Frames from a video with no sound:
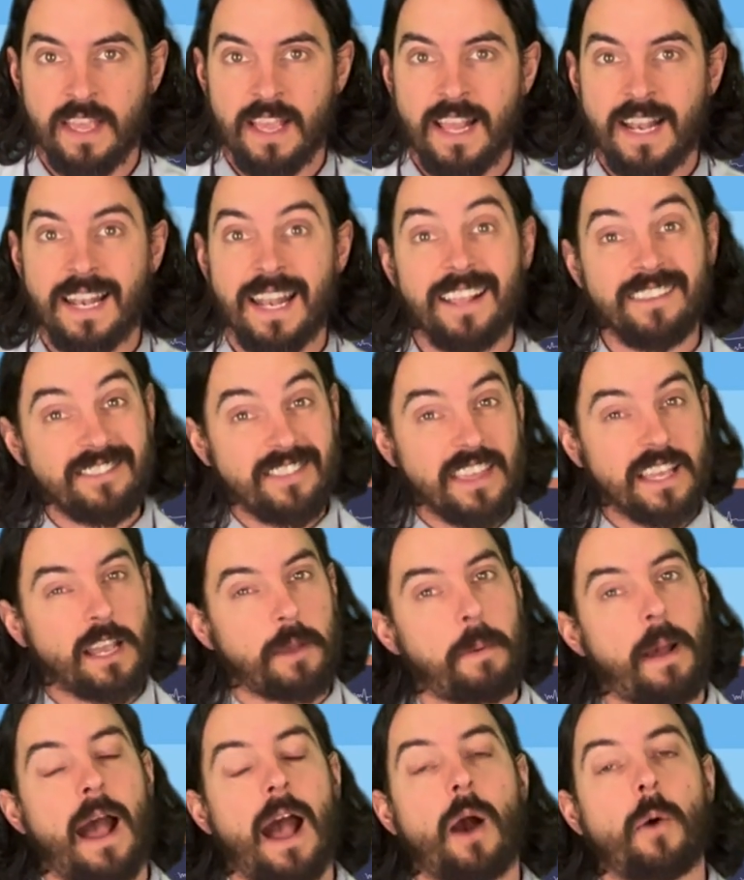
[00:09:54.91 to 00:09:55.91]
Let's think
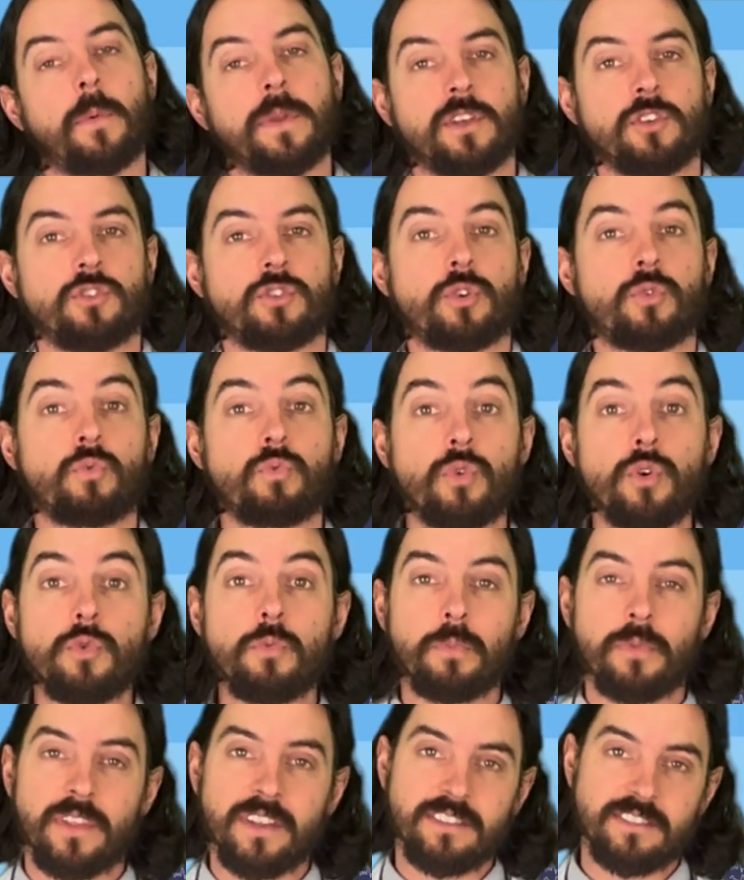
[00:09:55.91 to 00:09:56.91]
about how we could group
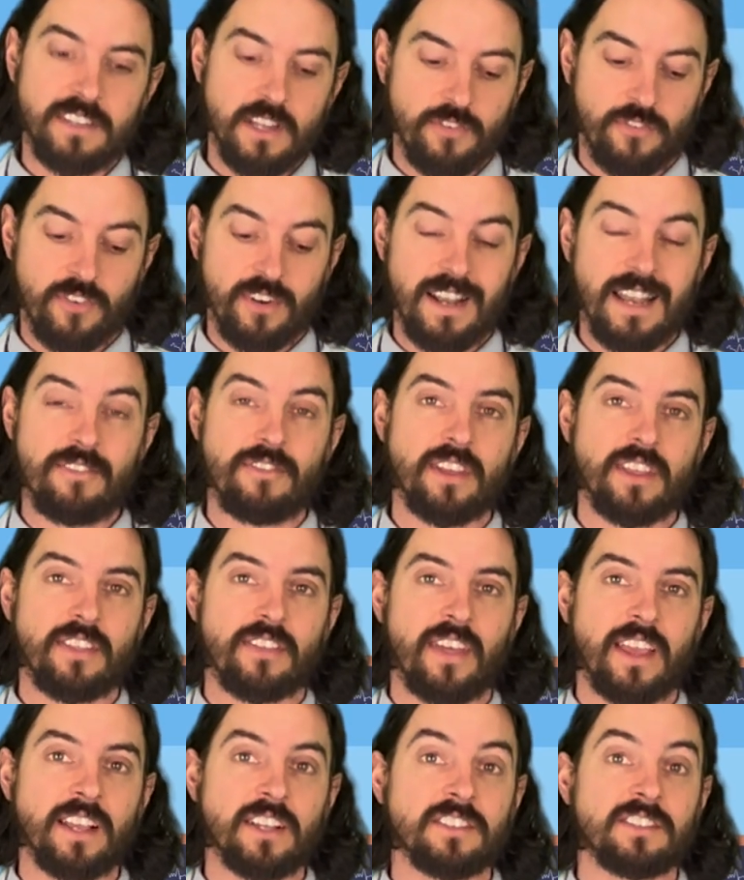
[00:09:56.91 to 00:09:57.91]
these different living
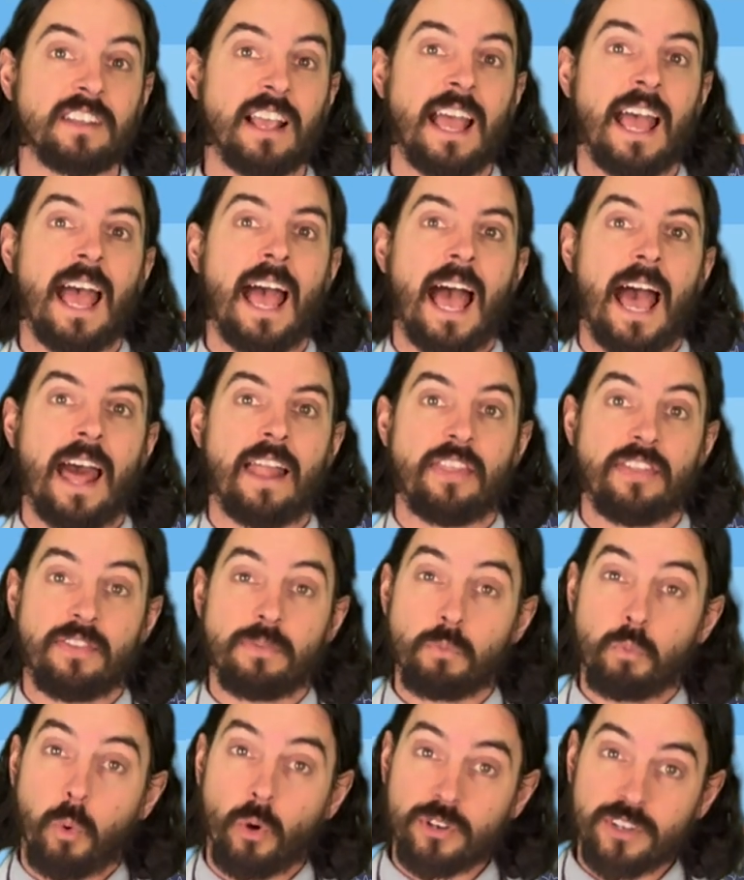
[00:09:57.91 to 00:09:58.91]
things.
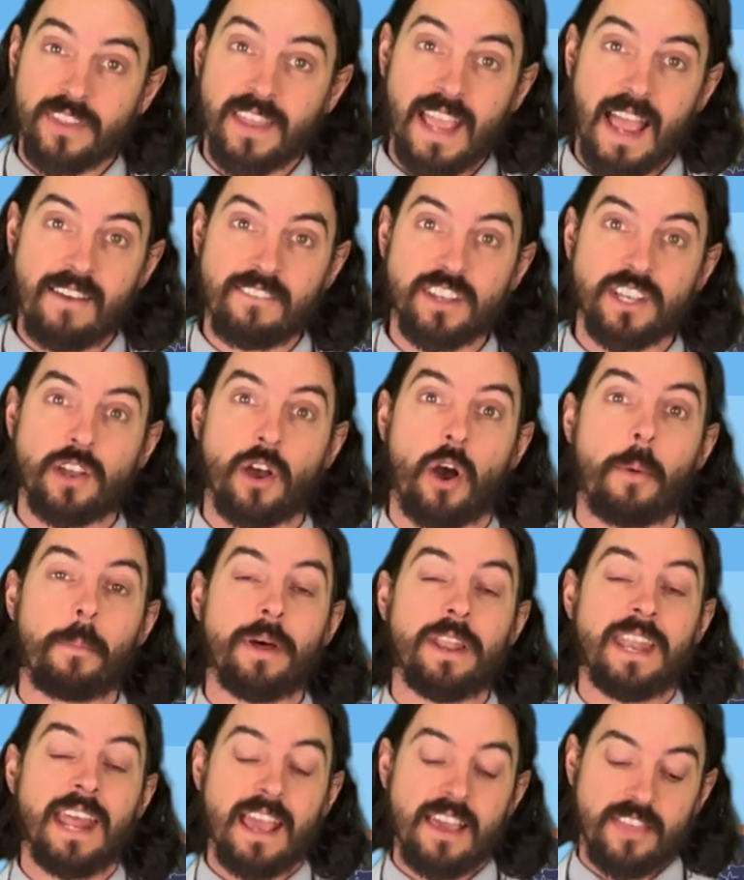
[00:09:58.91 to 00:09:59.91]
What do they have in common?
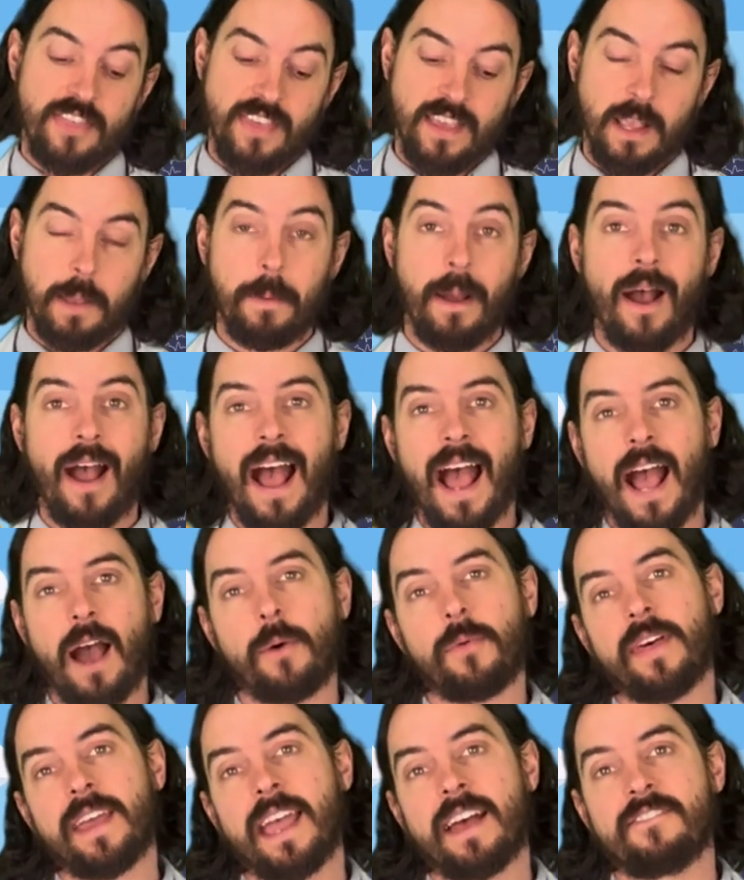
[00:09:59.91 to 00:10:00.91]
Think about how
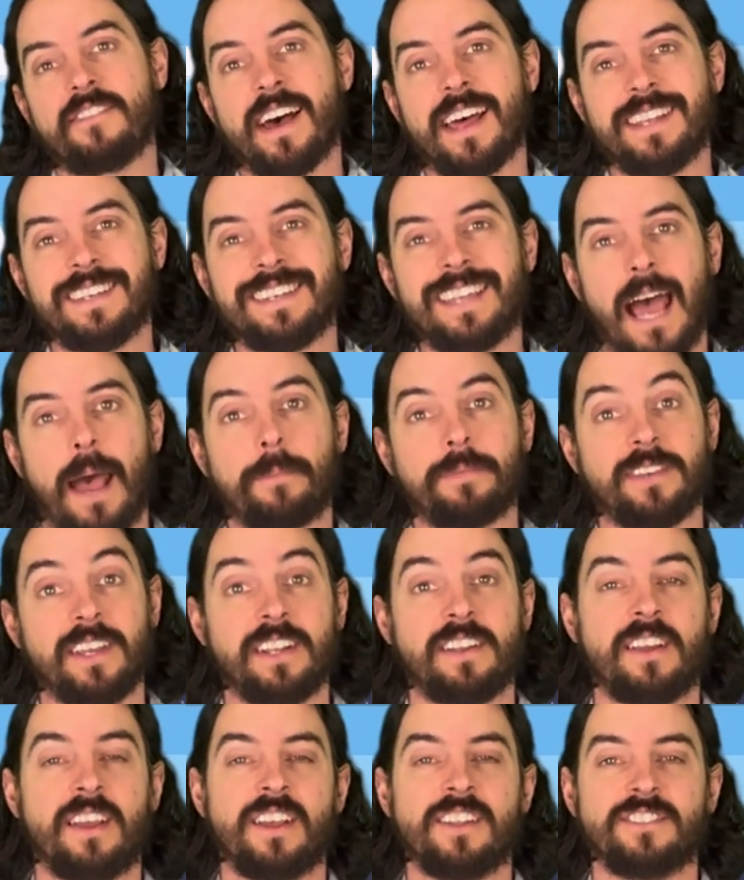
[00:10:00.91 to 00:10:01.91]
they have adapted
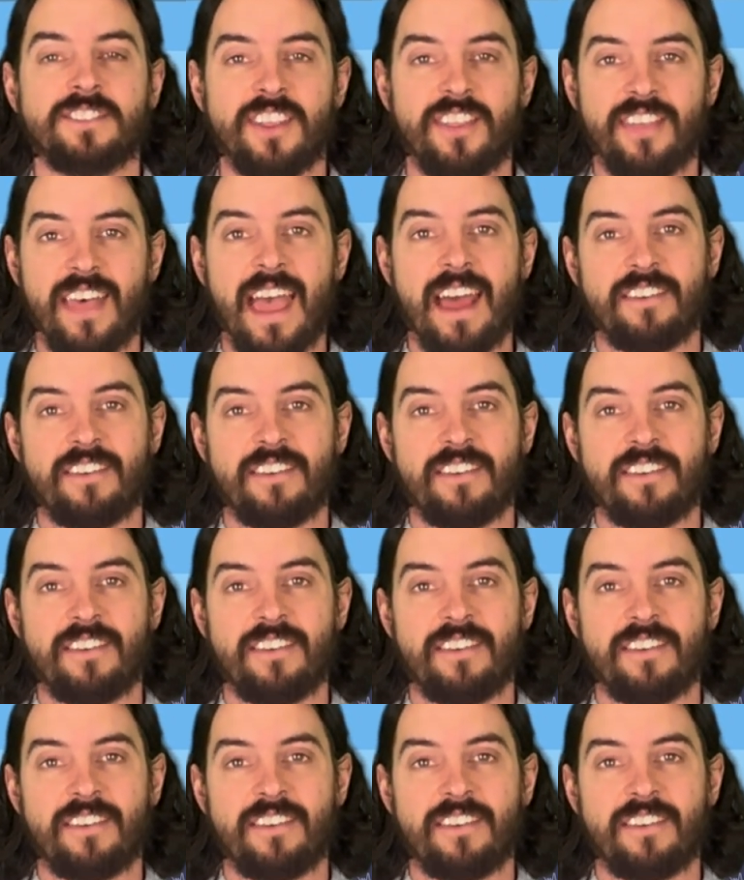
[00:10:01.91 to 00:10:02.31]
to their